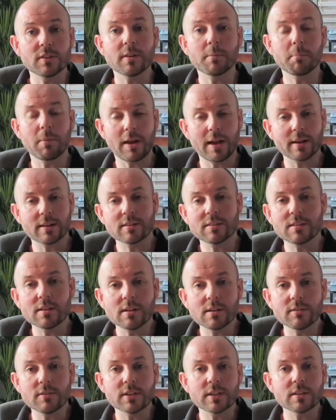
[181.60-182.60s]
uses the planner
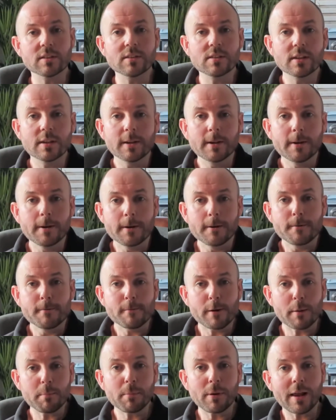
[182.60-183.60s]
service,
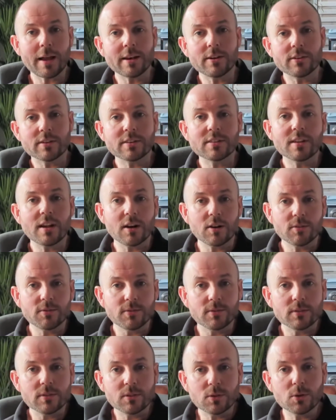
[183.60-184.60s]
and planner
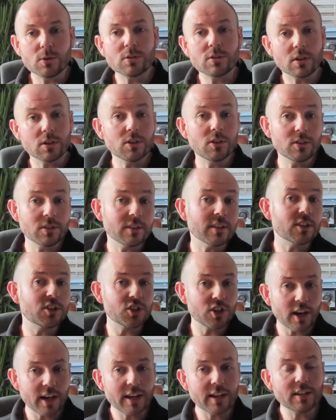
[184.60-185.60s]
itself also
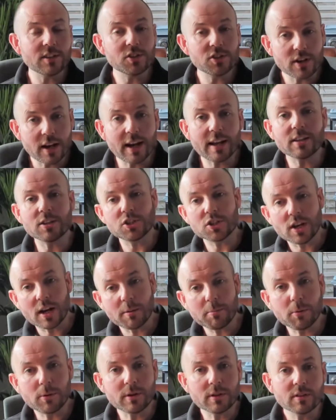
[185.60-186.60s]
uses Exchange and
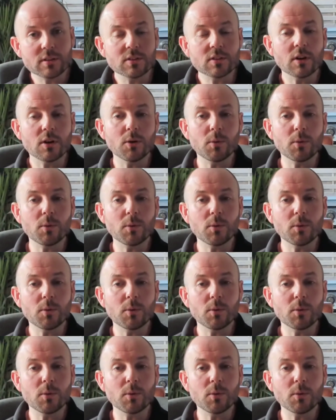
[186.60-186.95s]
SharePoint.